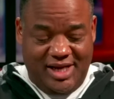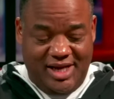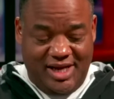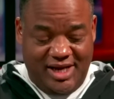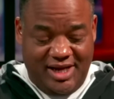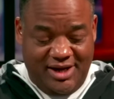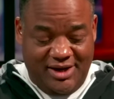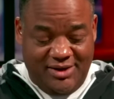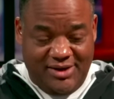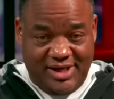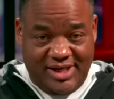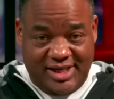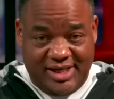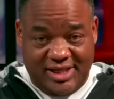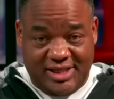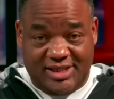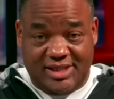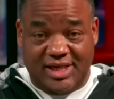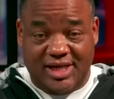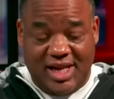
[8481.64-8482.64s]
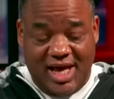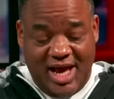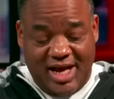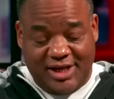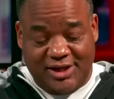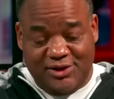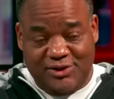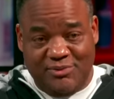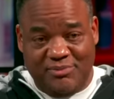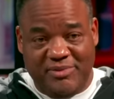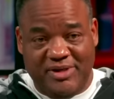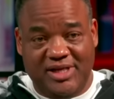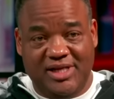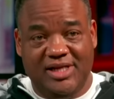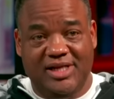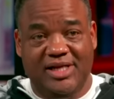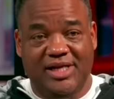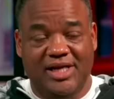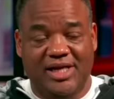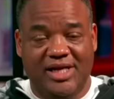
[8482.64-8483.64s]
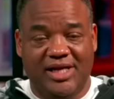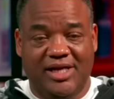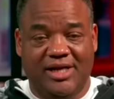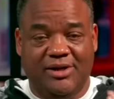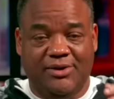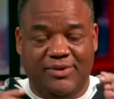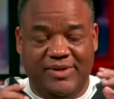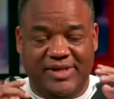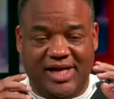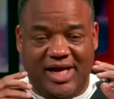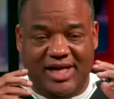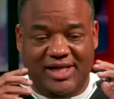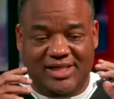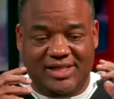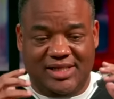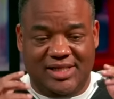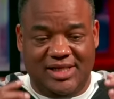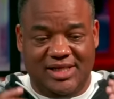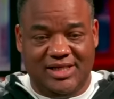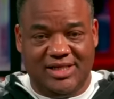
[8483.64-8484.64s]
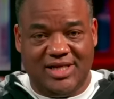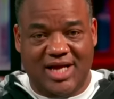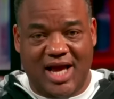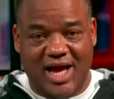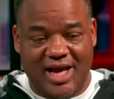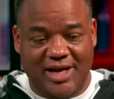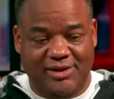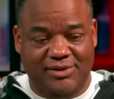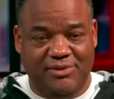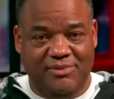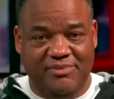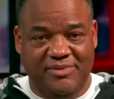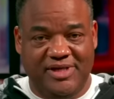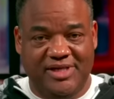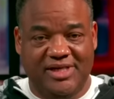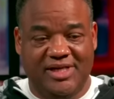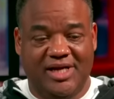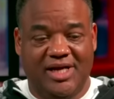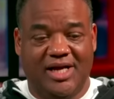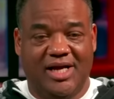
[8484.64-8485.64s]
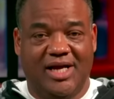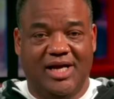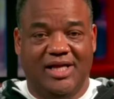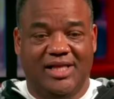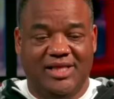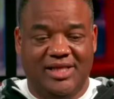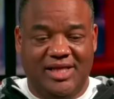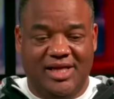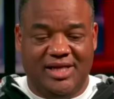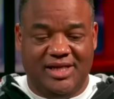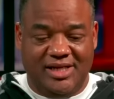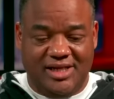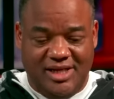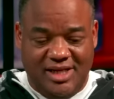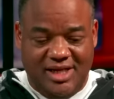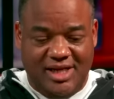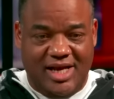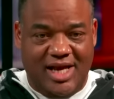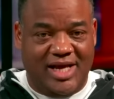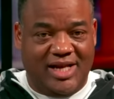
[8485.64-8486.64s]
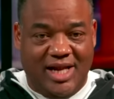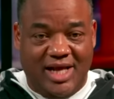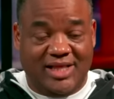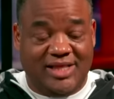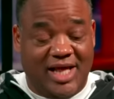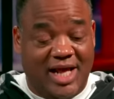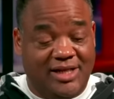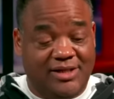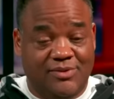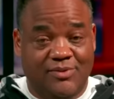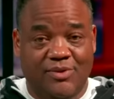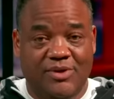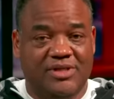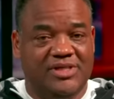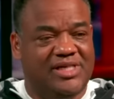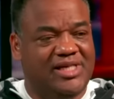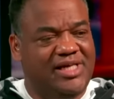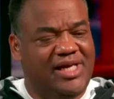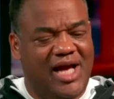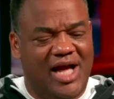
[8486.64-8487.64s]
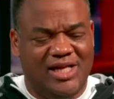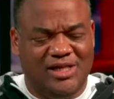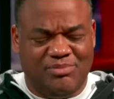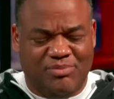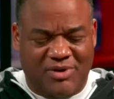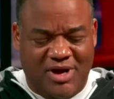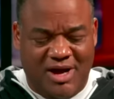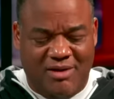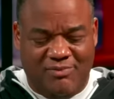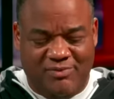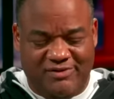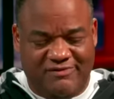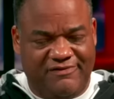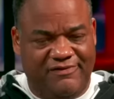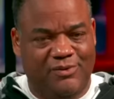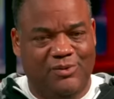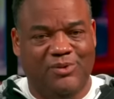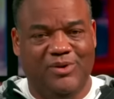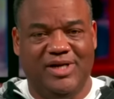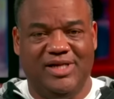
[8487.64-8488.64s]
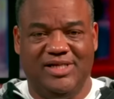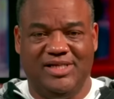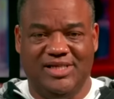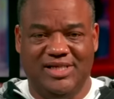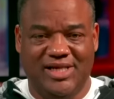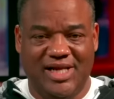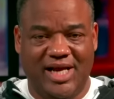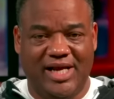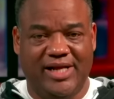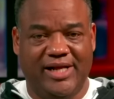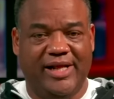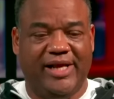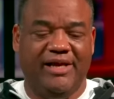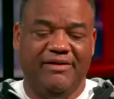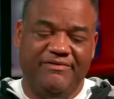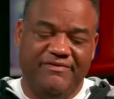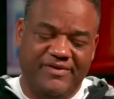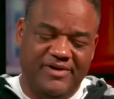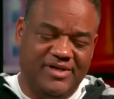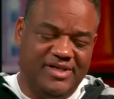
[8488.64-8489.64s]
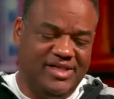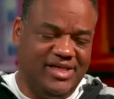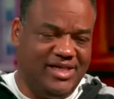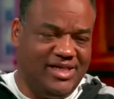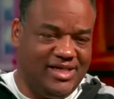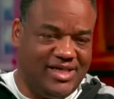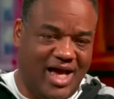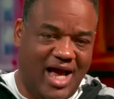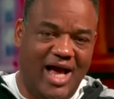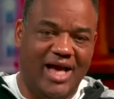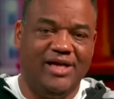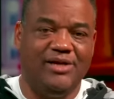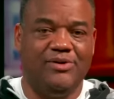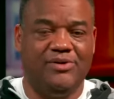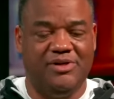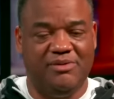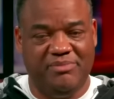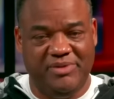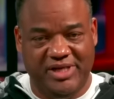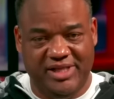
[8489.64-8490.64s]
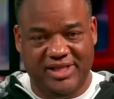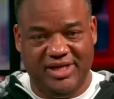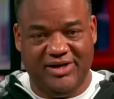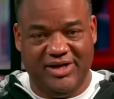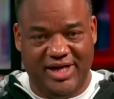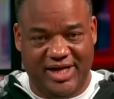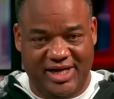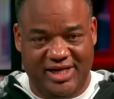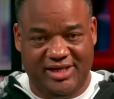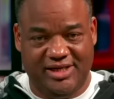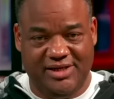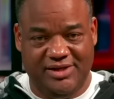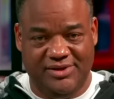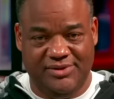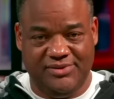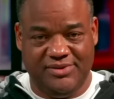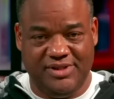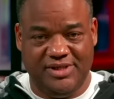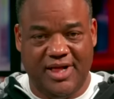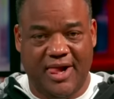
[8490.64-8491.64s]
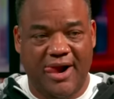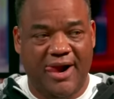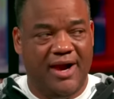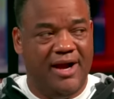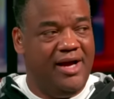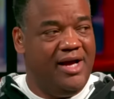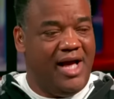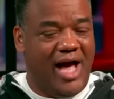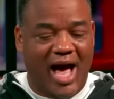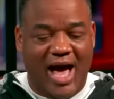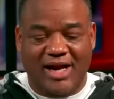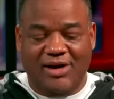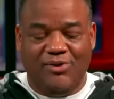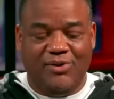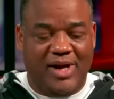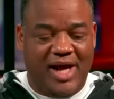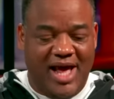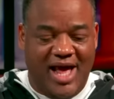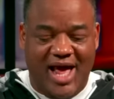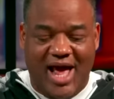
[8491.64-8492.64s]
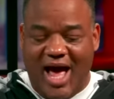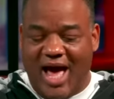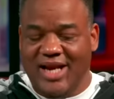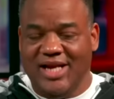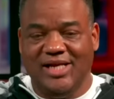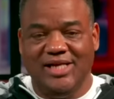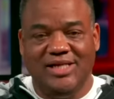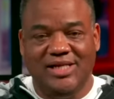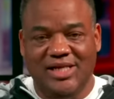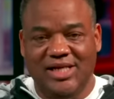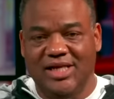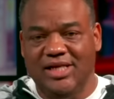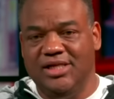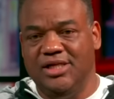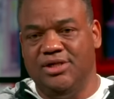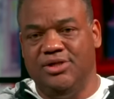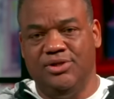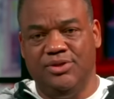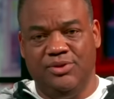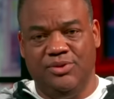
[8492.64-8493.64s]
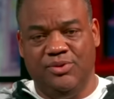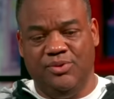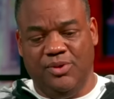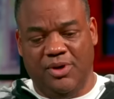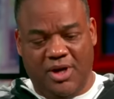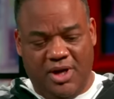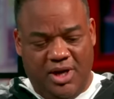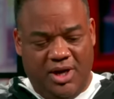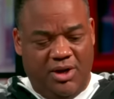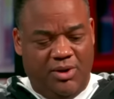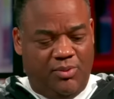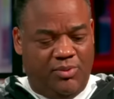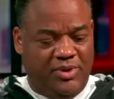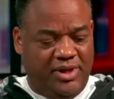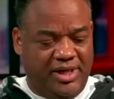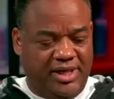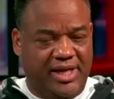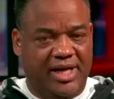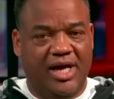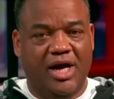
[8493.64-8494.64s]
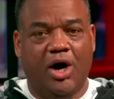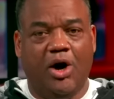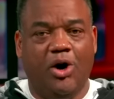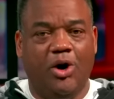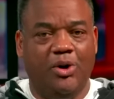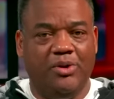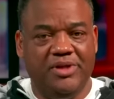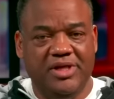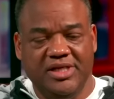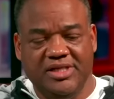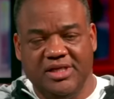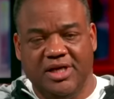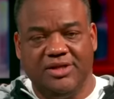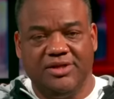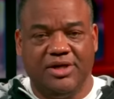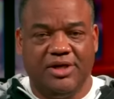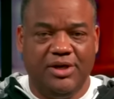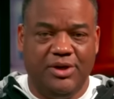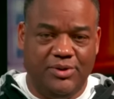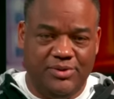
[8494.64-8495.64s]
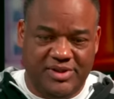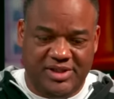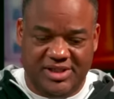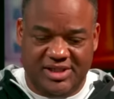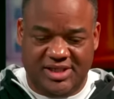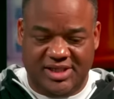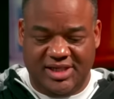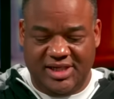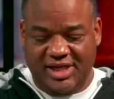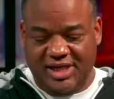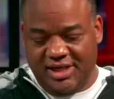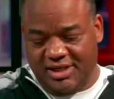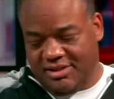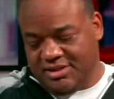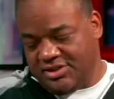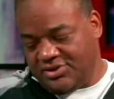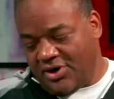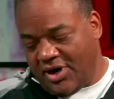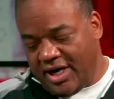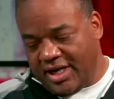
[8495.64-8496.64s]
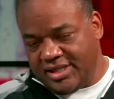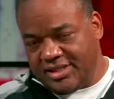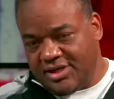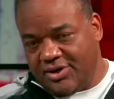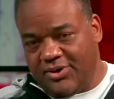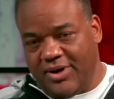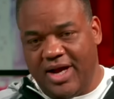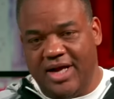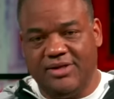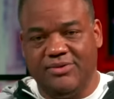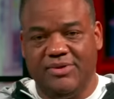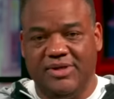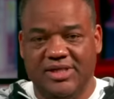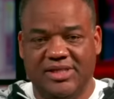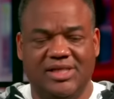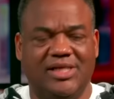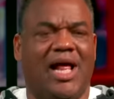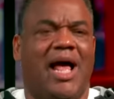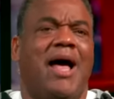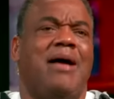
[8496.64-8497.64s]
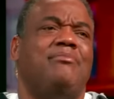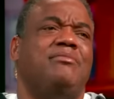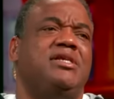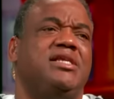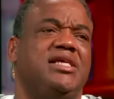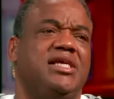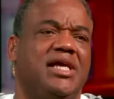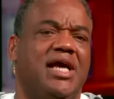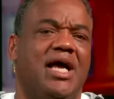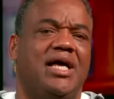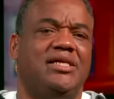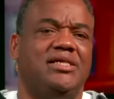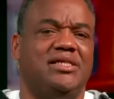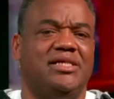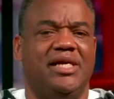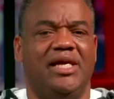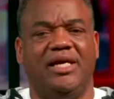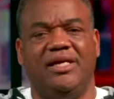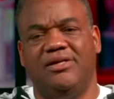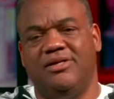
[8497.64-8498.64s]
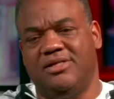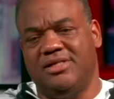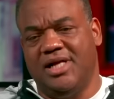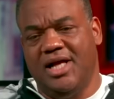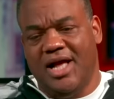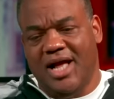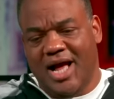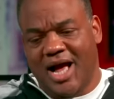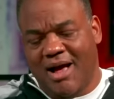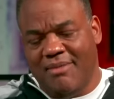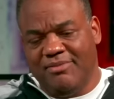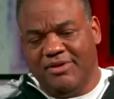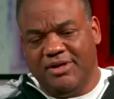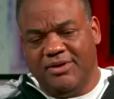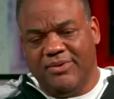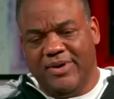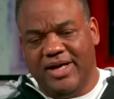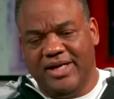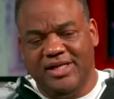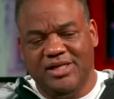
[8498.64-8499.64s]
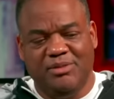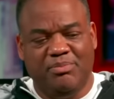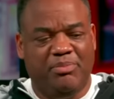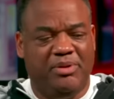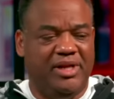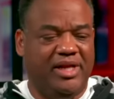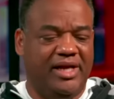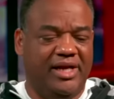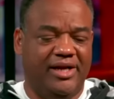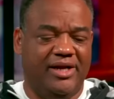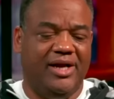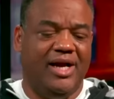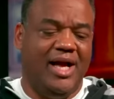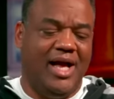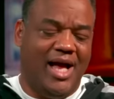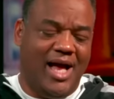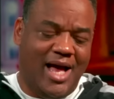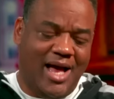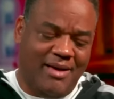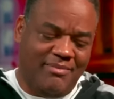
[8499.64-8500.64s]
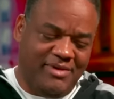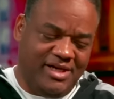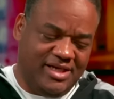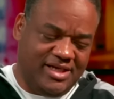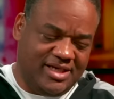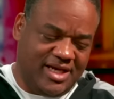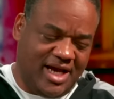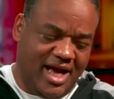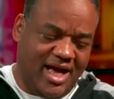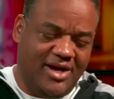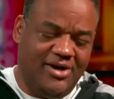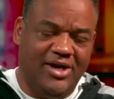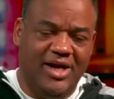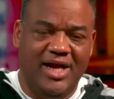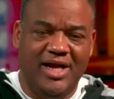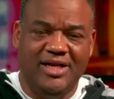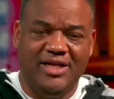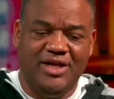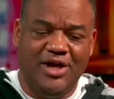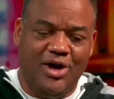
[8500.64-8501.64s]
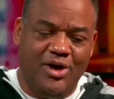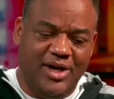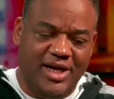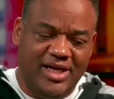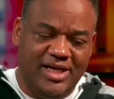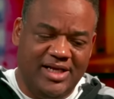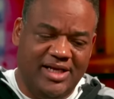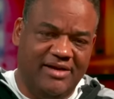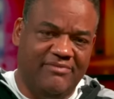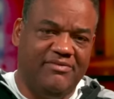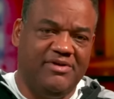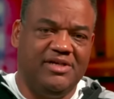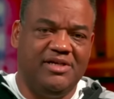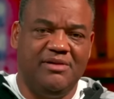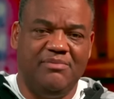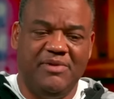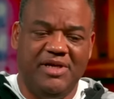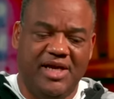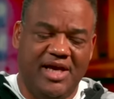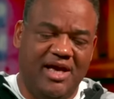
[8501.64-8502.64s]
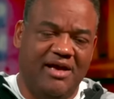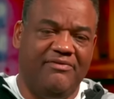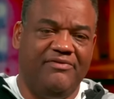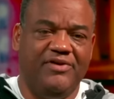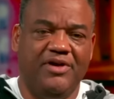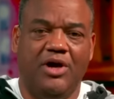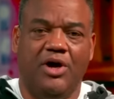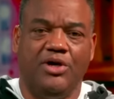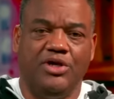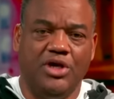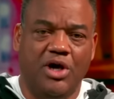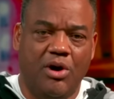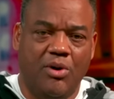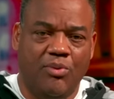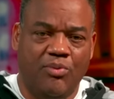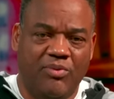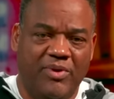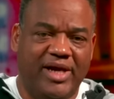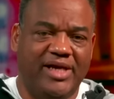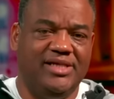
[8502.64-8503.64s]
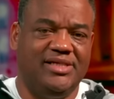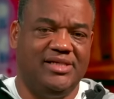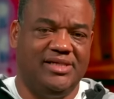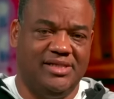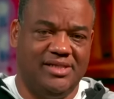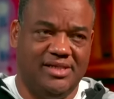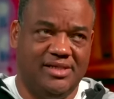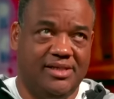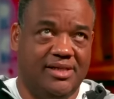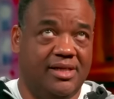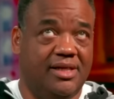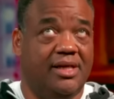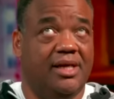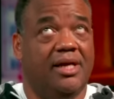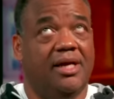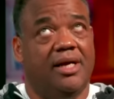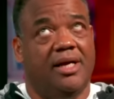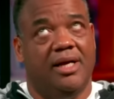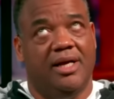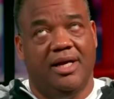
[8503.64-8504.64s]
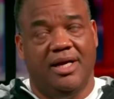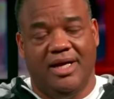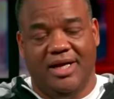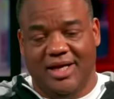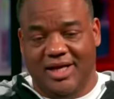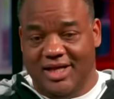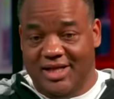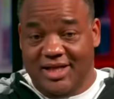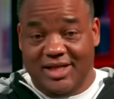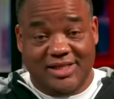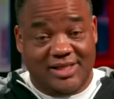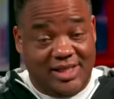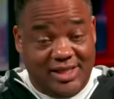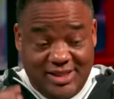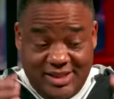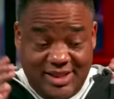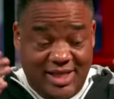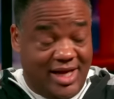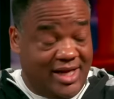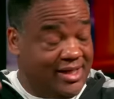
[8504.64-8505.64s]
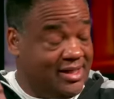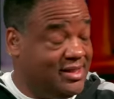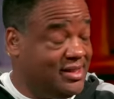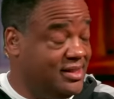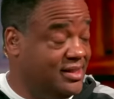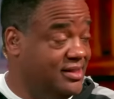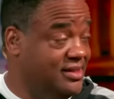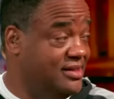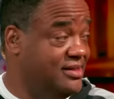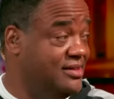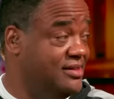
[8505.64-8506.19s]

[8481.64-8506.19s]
arrogance, a lack of humility, it creates an entitlement that, and that's what Deion's problem with Florida State. He feels entitled to be their head coach. Mm-hmm. I didn't need to do what all these other coaches did. Start as a graduate and said, I'm Deion Sanders. I'm the greatest player. I'm entitled. And y'all didn't give it to me. F y'all. Y'all racist. Mm. That's...